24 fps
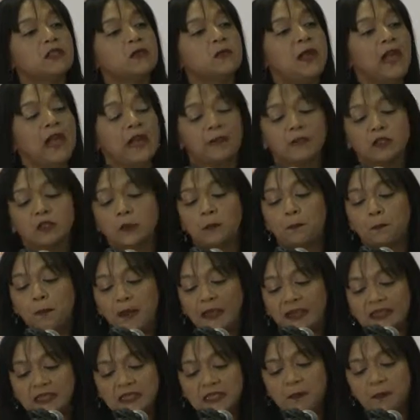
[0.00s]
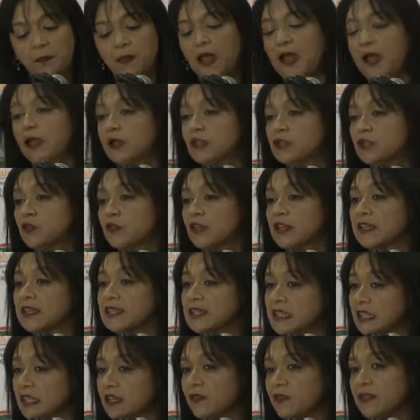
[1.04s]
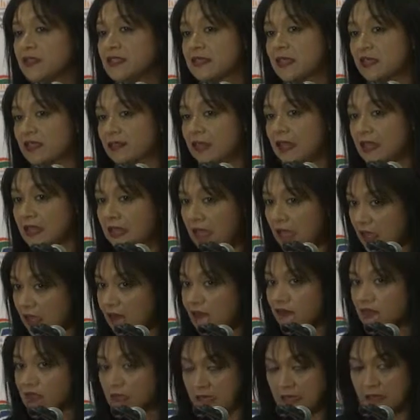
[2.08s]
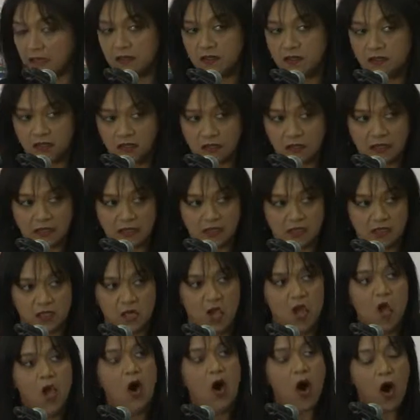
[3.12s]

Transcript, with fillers: to be able to pay suppliers for the service that they gave rendered to us